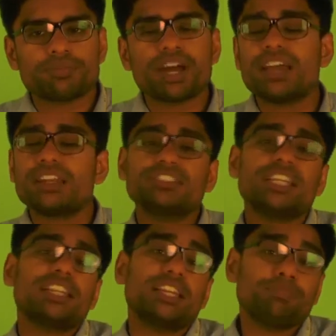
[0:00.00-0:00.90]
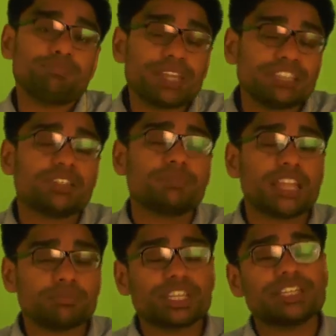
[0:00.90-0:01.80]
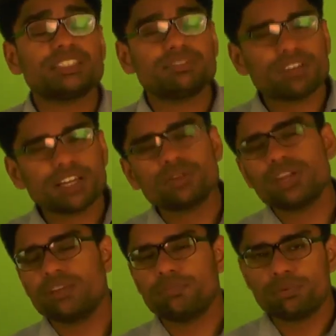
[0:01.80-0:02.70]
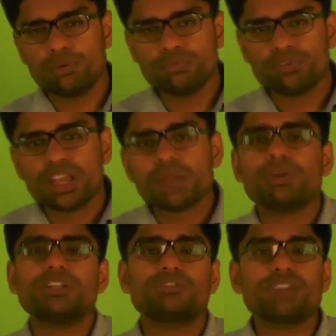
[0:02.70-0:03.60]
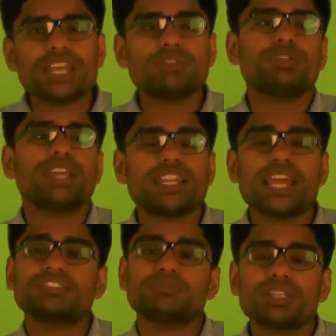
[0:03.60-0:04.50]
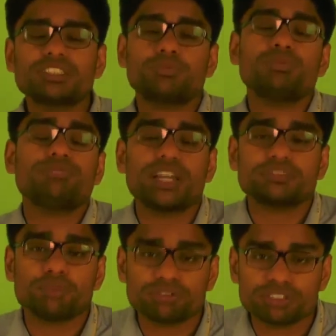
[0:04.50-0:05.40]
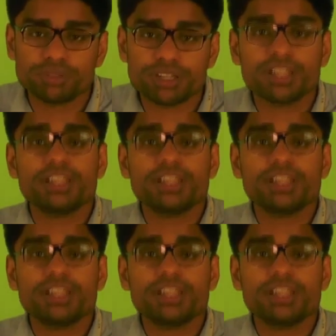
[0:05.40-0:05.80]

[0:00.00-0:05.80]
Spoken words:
I understand that it may sometimes get difficult to get proof, but try to get as much proof as possible